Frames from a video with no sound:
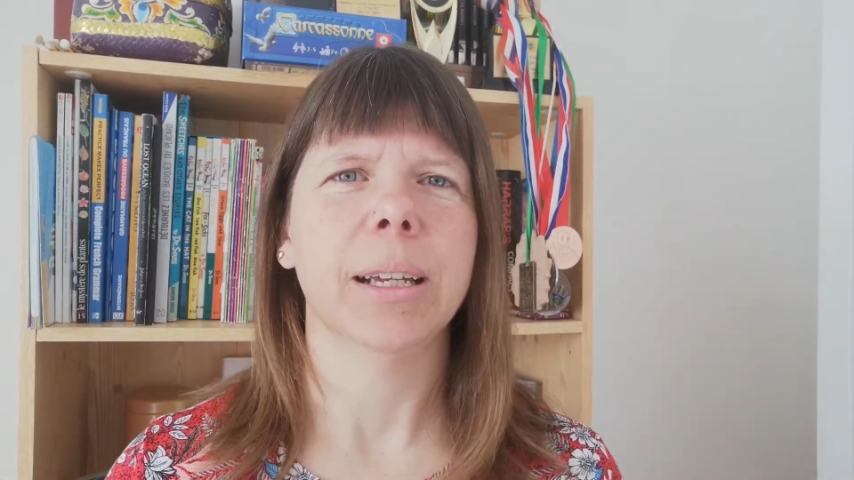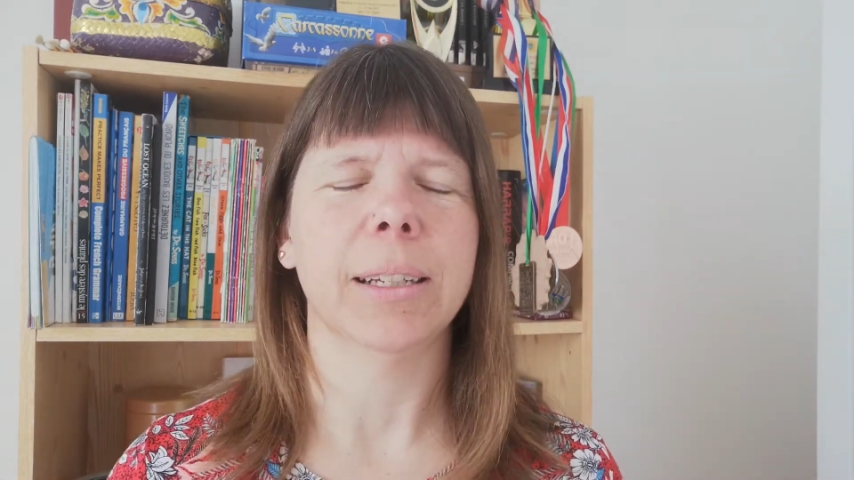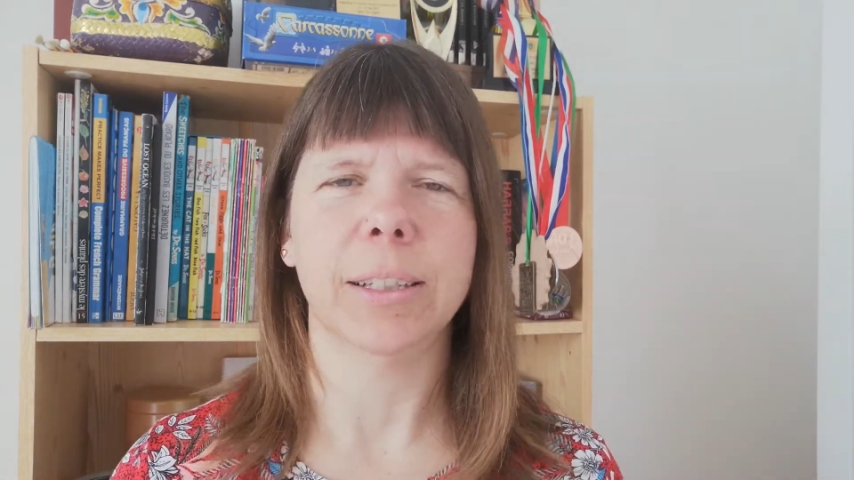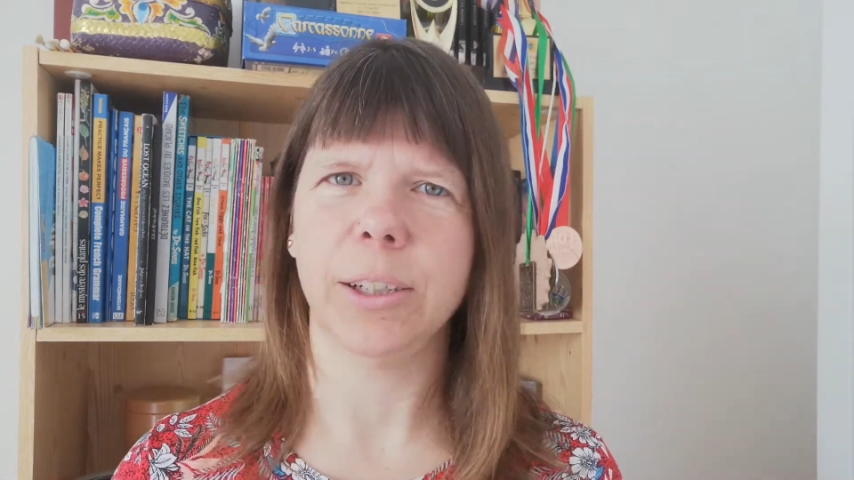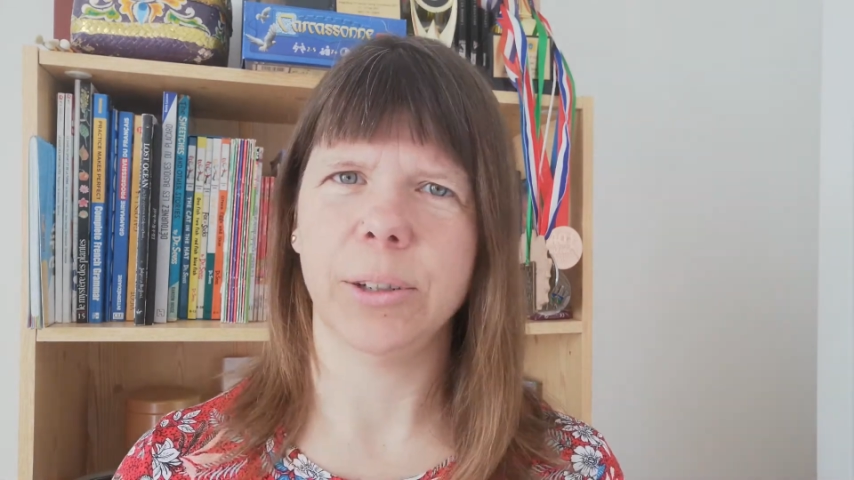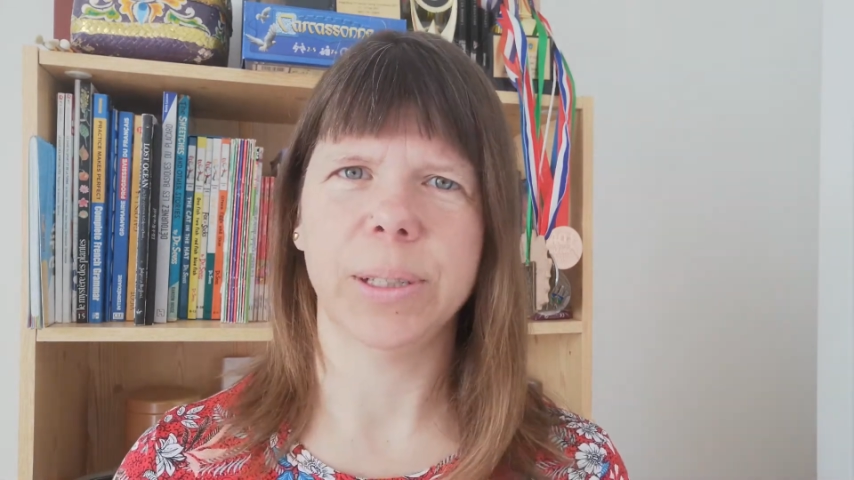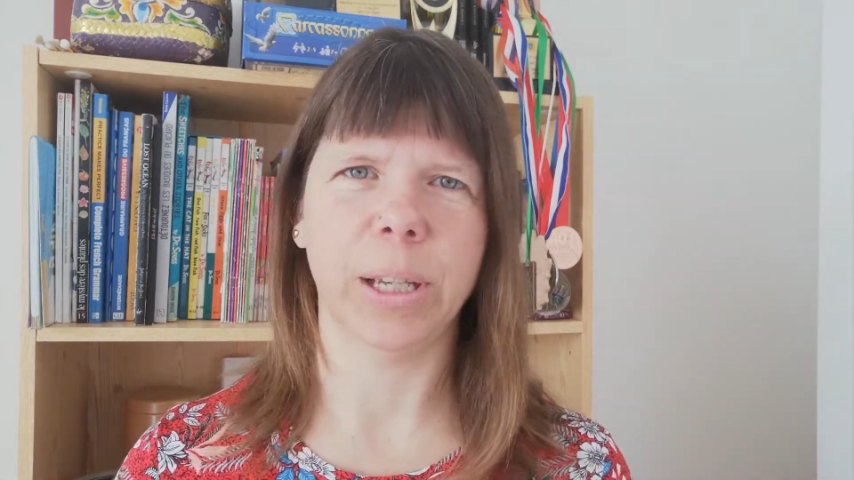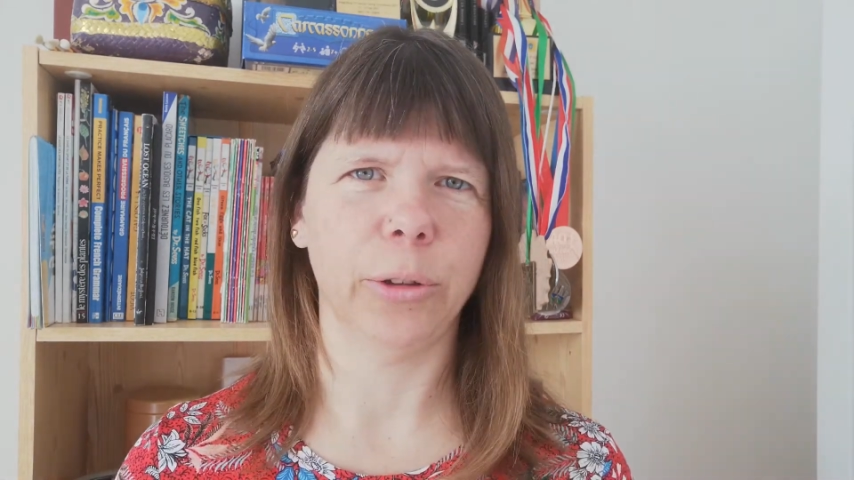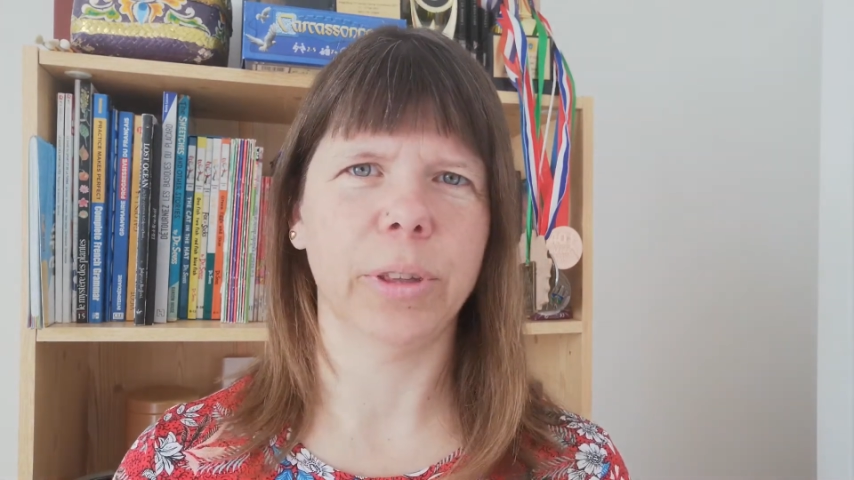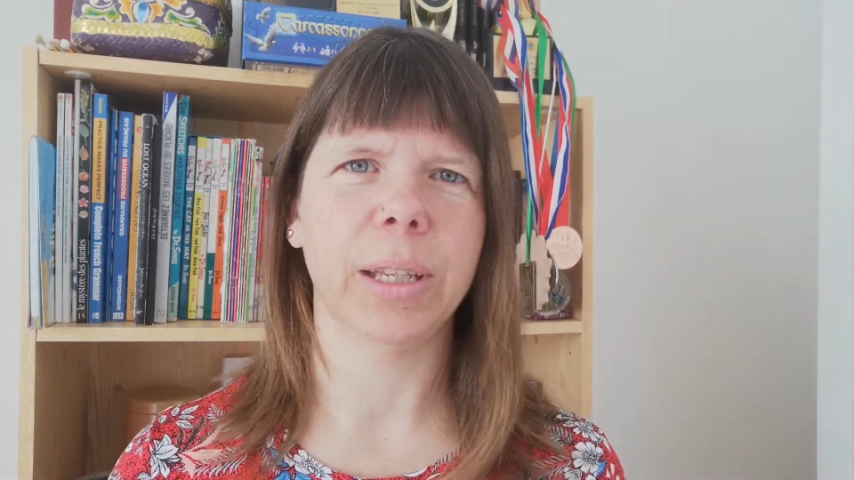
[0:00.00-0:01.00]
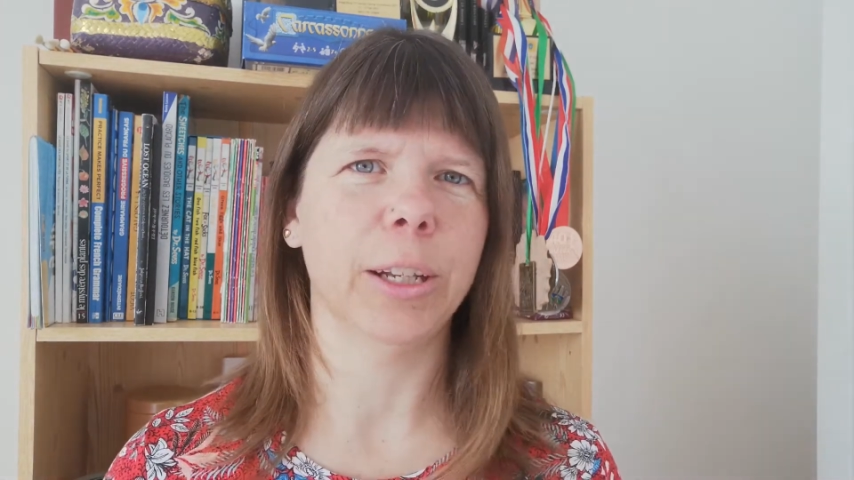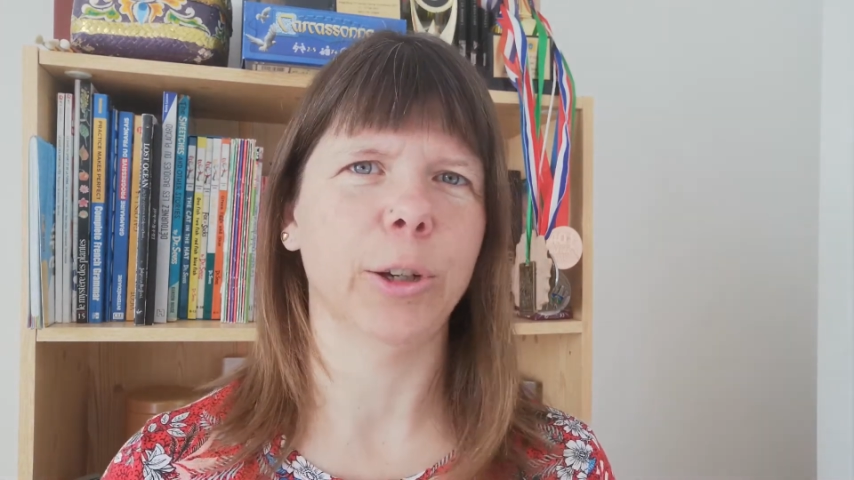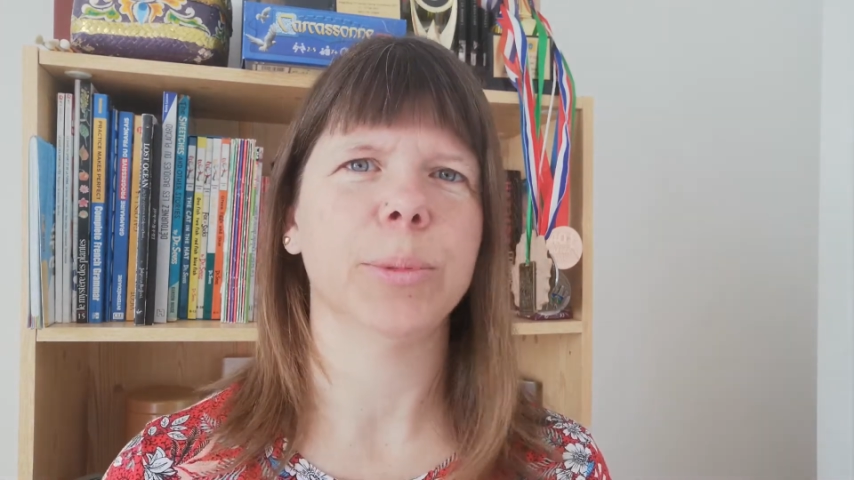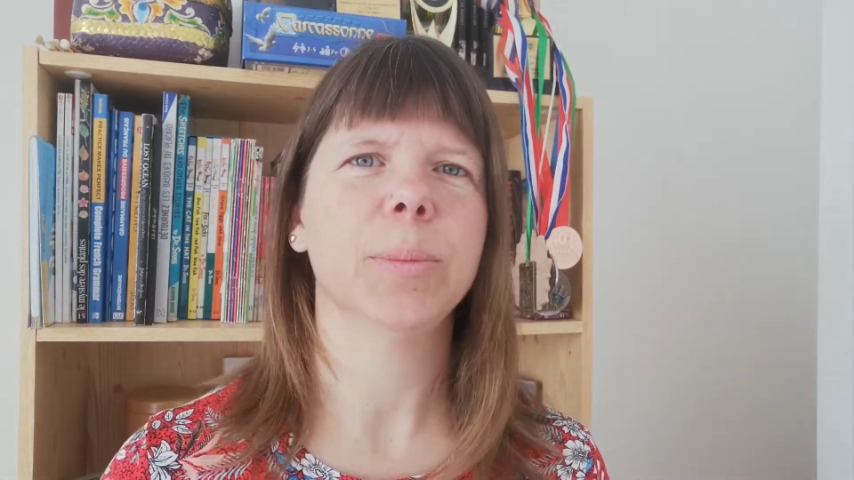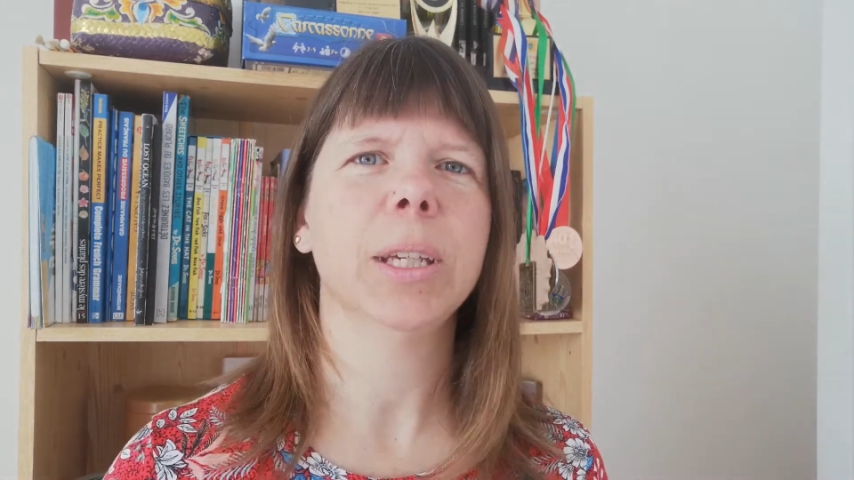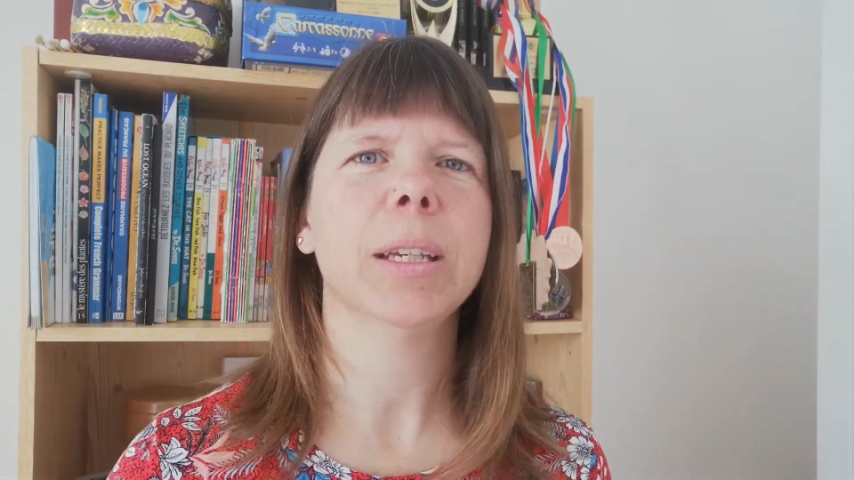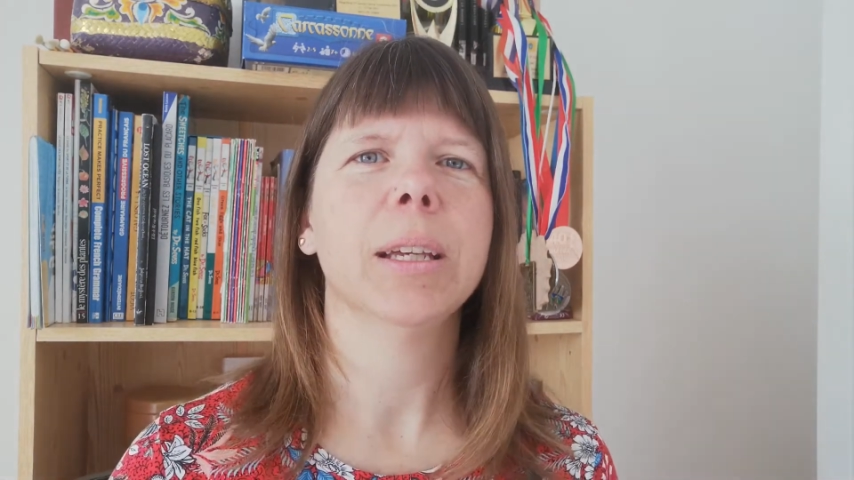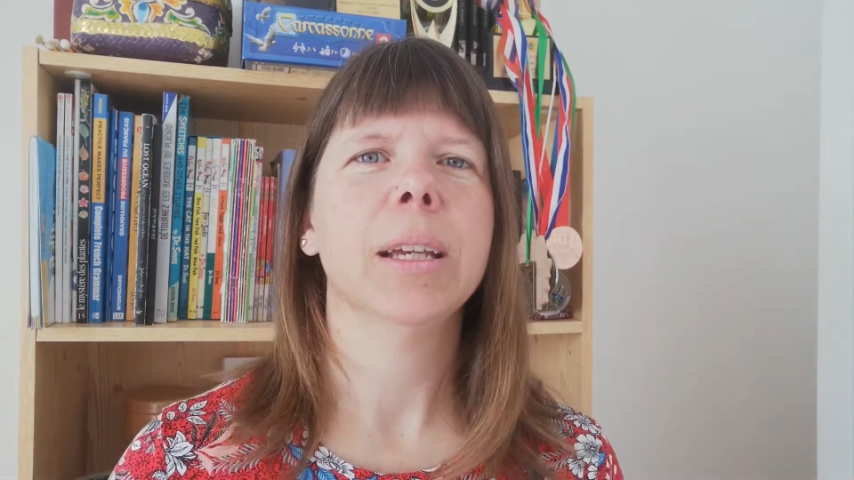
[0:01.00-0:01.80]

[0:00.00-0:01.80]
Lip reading: and I know is healthy and helps me.